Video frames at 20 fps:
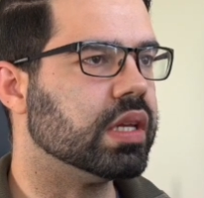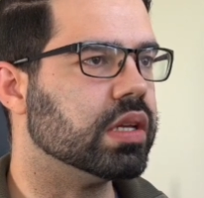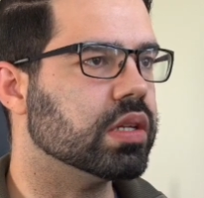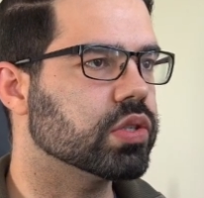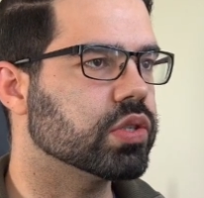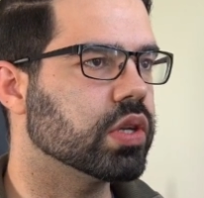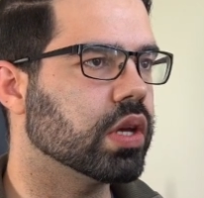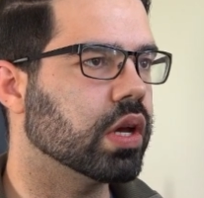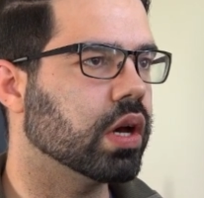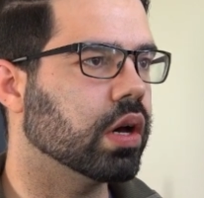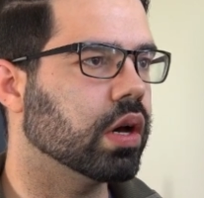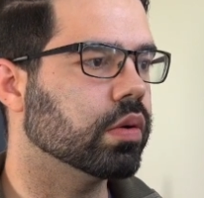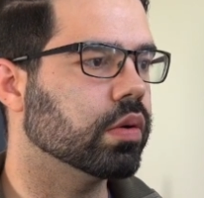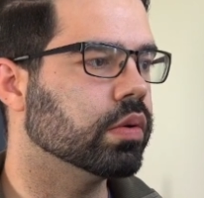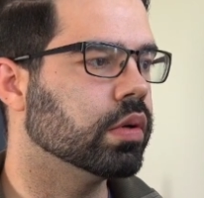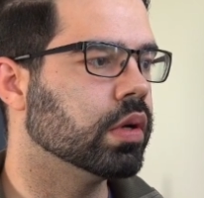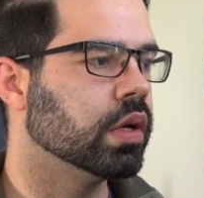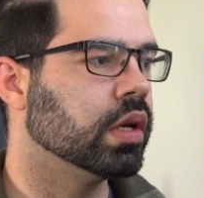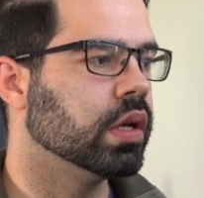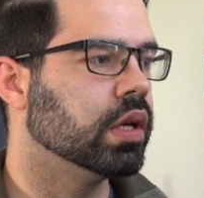
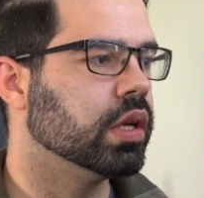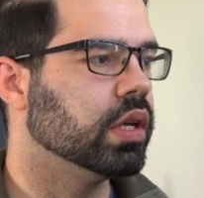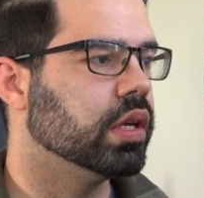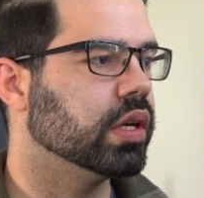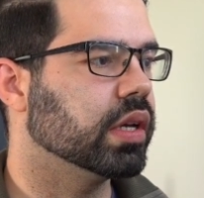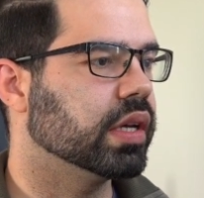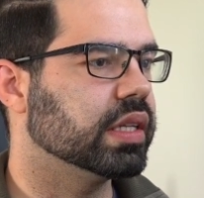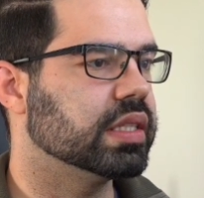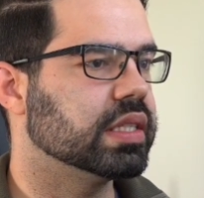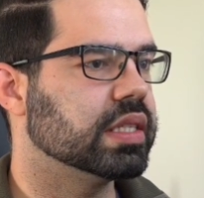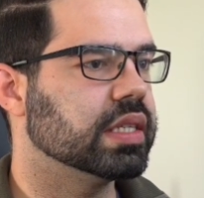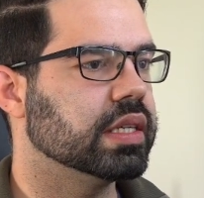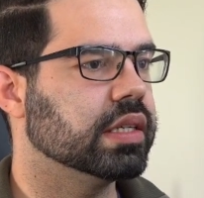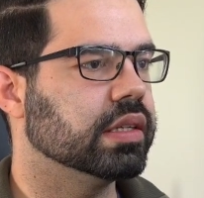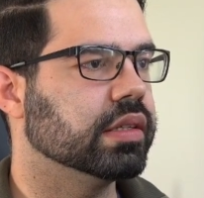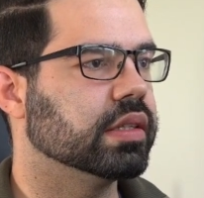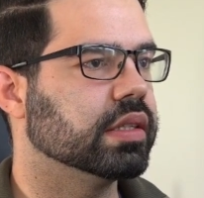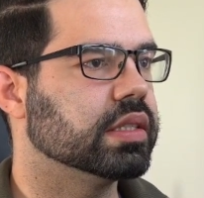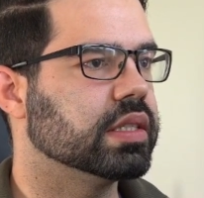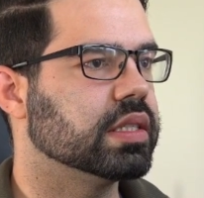So you can see
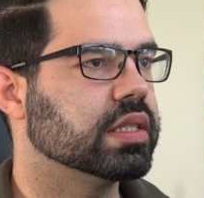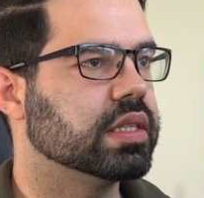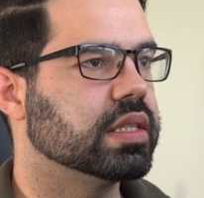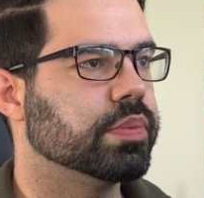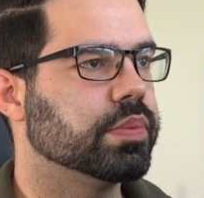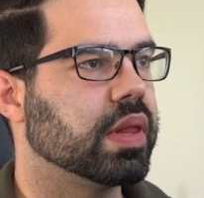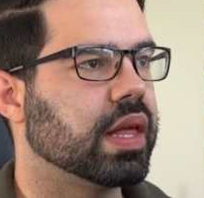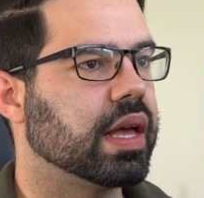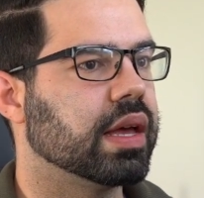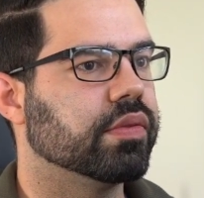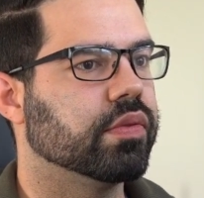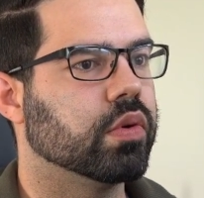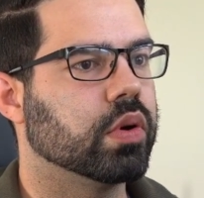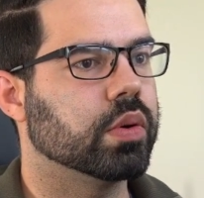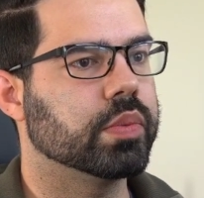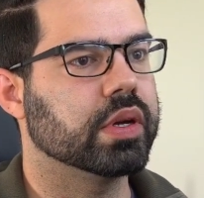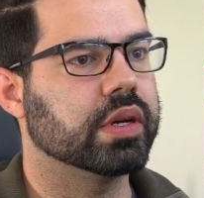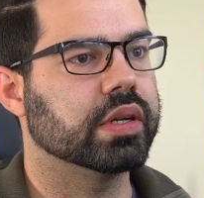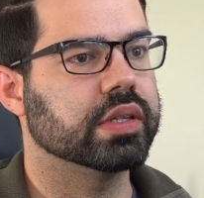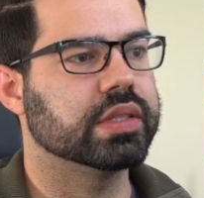this is the
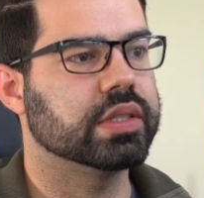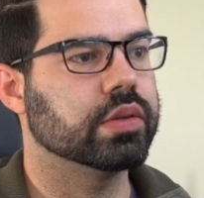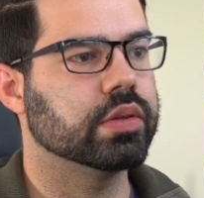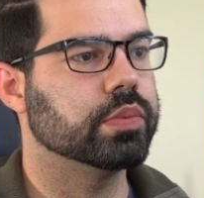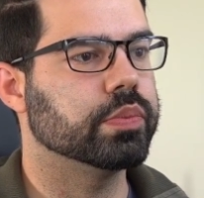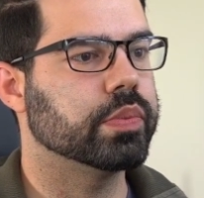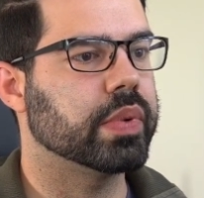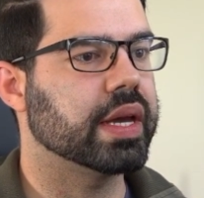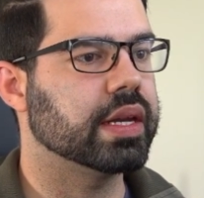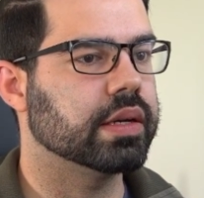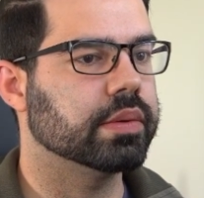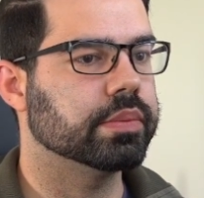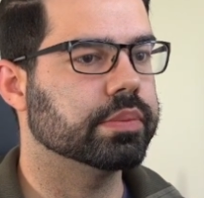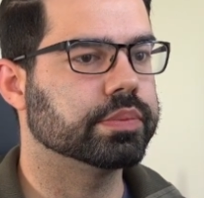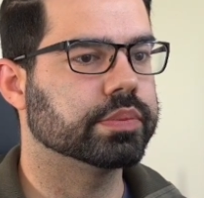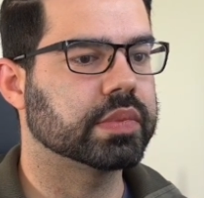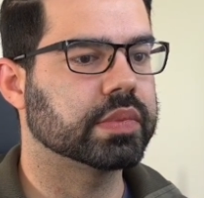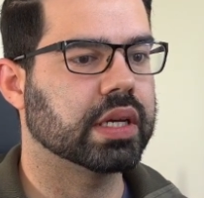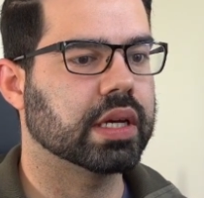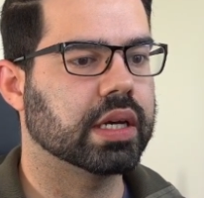platform here. It's still in beta,
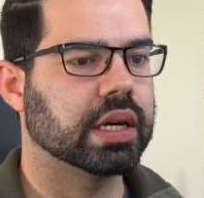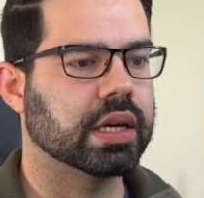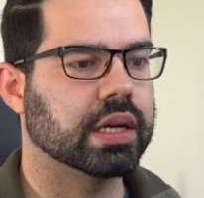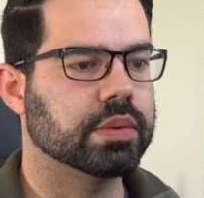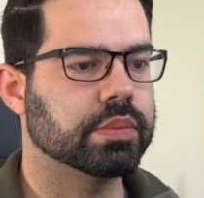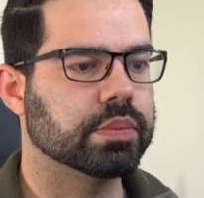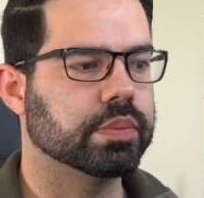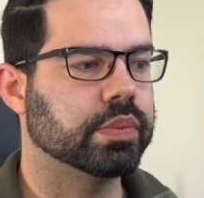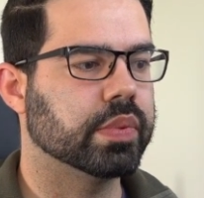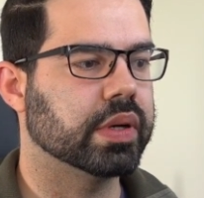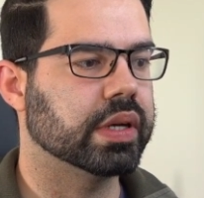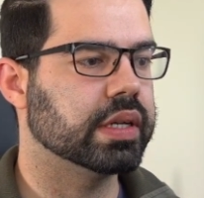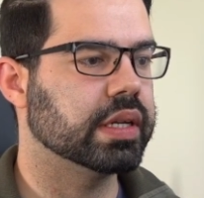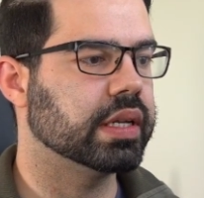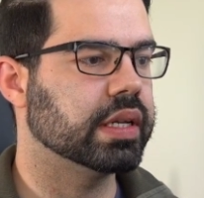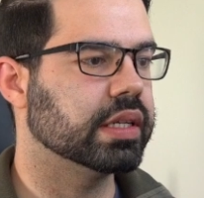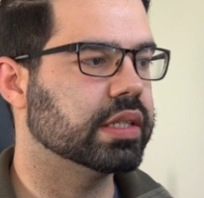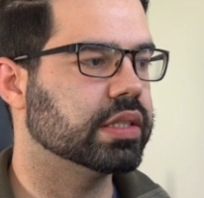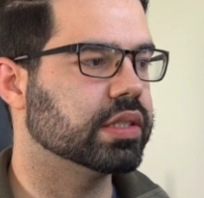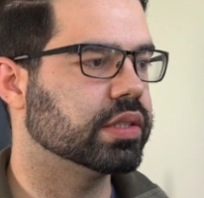but
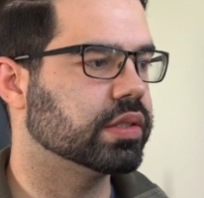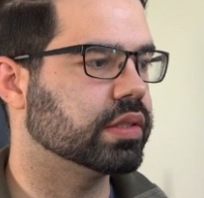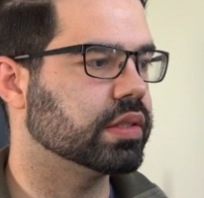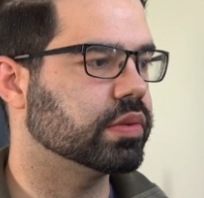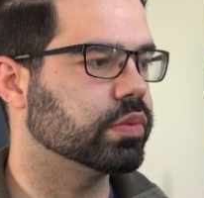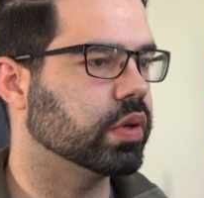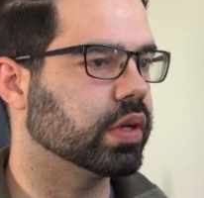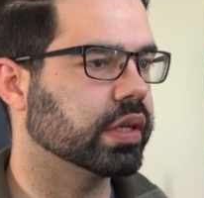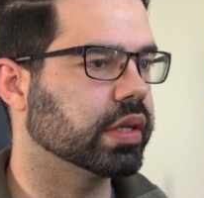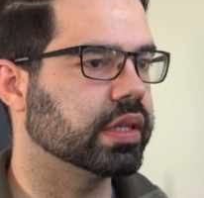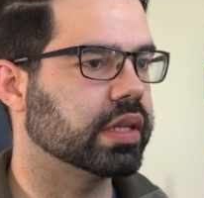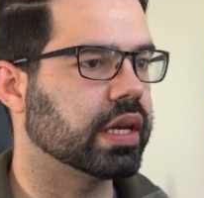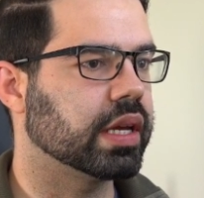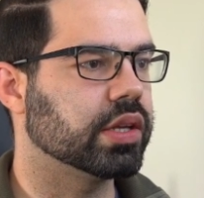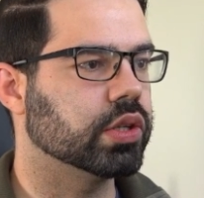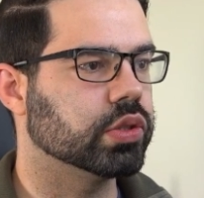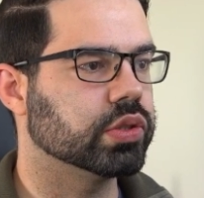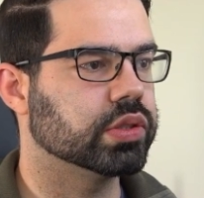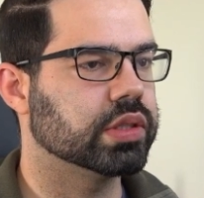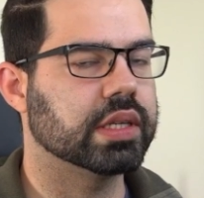it is working. I
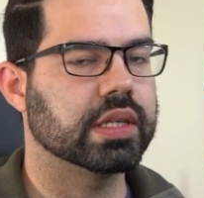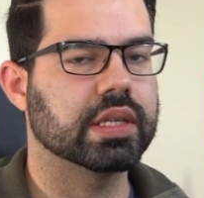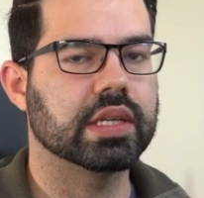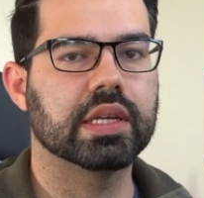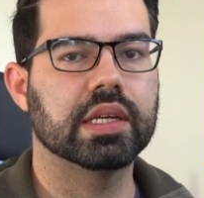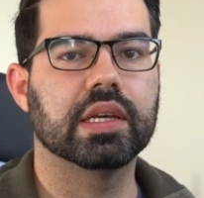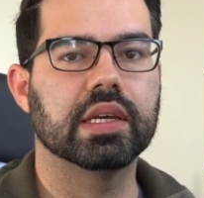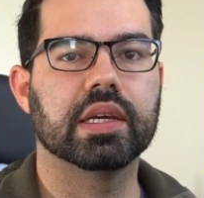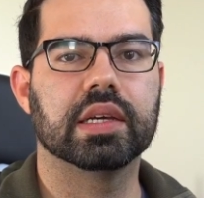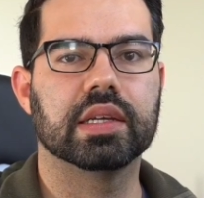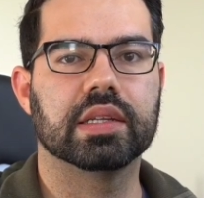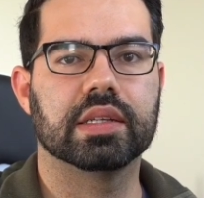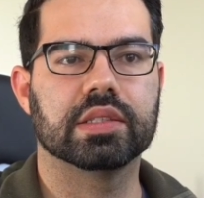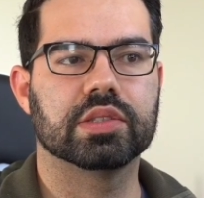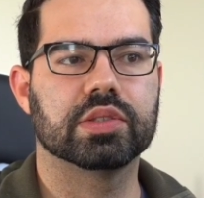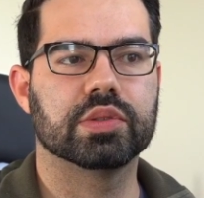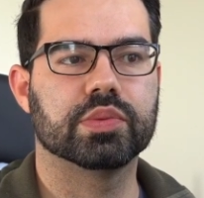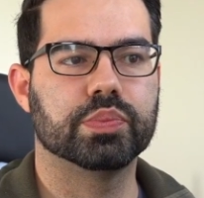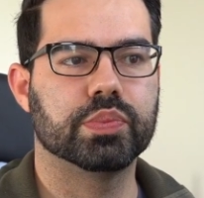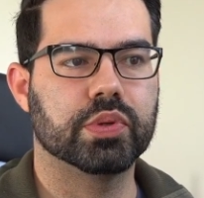used it and
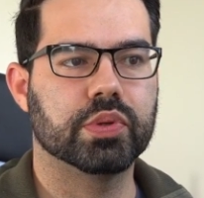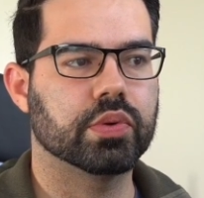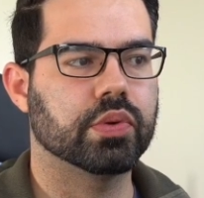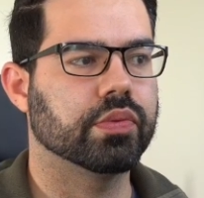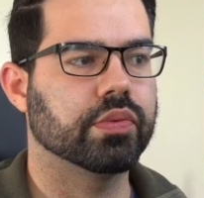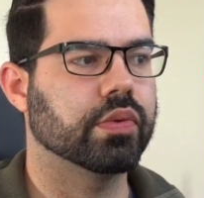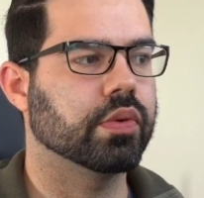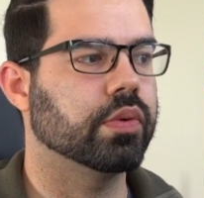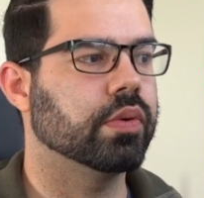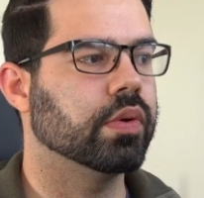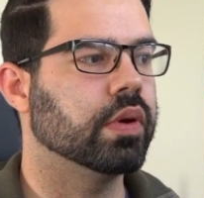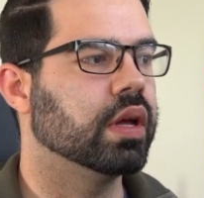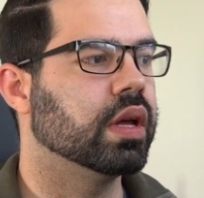it's beautiful.